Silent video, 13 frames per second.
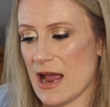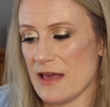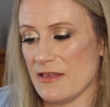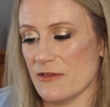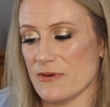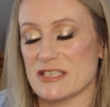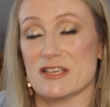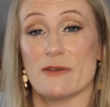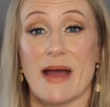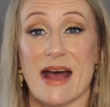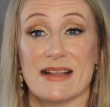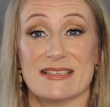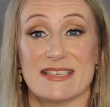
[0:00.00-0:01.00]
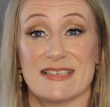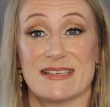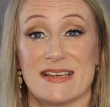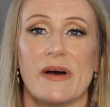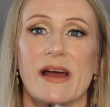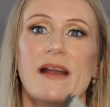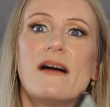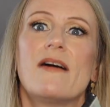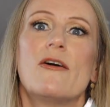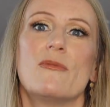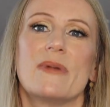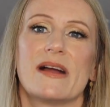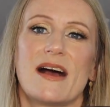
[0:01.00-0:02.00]
And then the rest are mattes. But
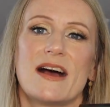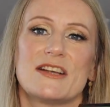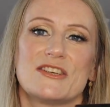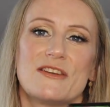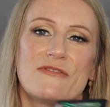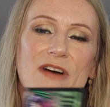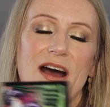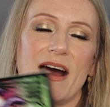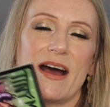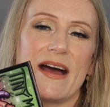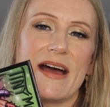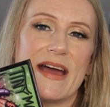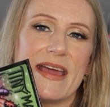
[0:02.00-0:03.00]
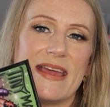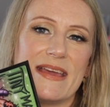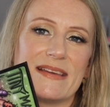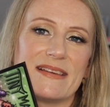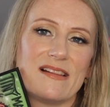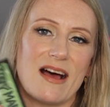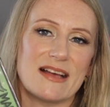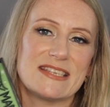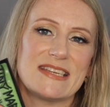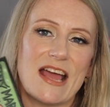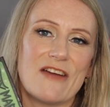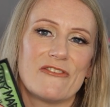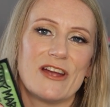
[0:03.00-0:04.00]
oh my gosh, if I
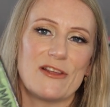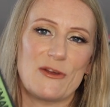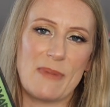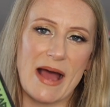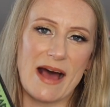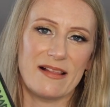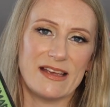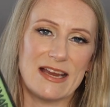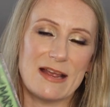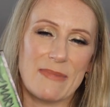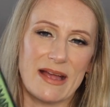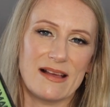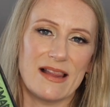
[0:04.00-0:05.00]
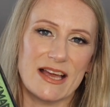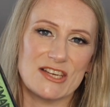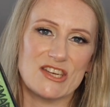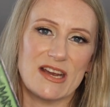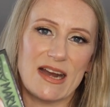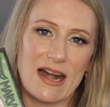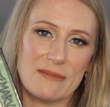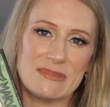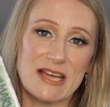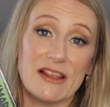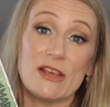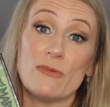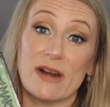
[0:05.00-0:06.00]
lost every other palette in my collection, and I'm
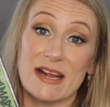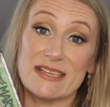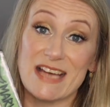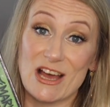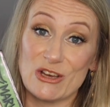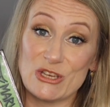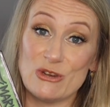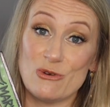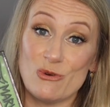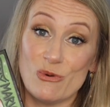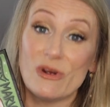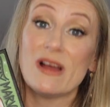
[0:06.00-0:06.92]
telling you, when I tell you,